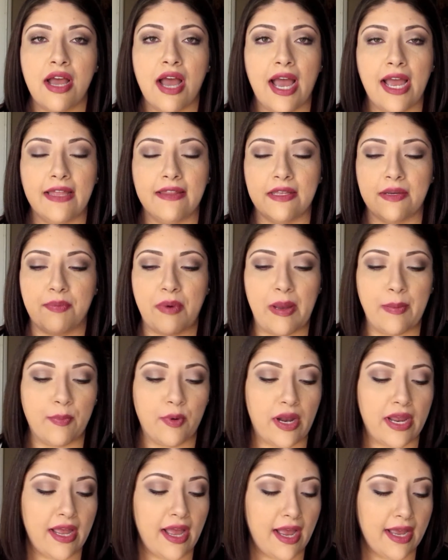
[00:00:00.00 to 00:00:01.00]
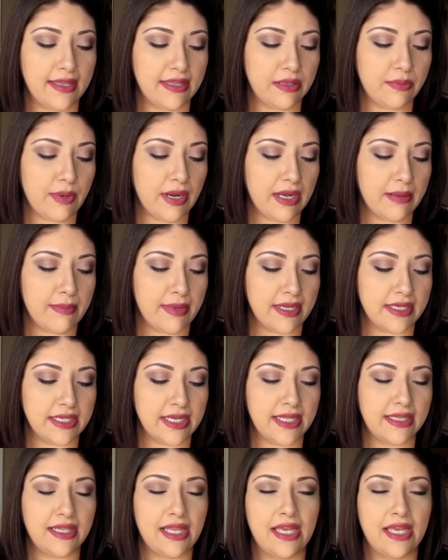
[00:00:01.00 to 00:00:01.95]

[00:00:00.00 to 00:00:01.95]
eyelid primer. I highly recommend it.